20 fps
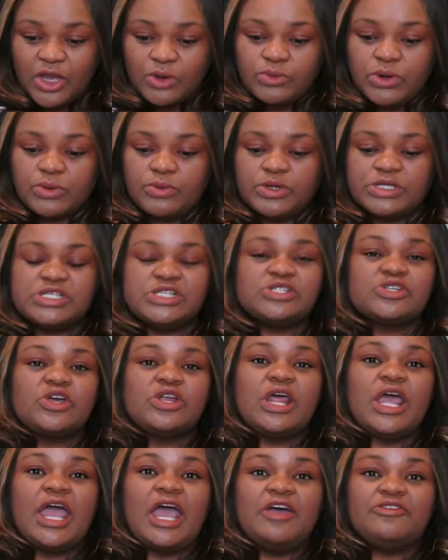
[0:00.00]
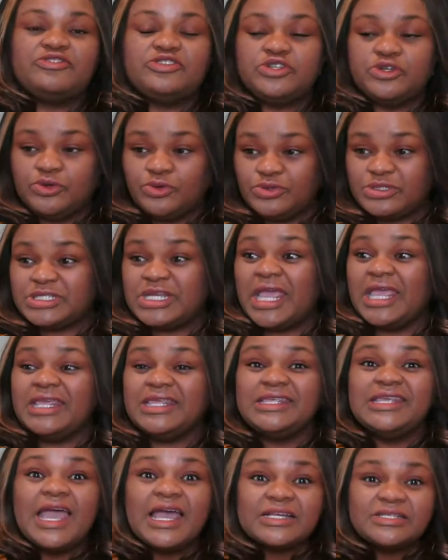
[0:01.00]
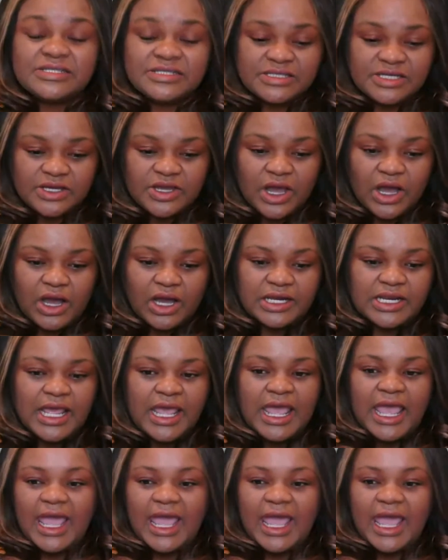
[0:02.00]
where we're just going to have to say yes to God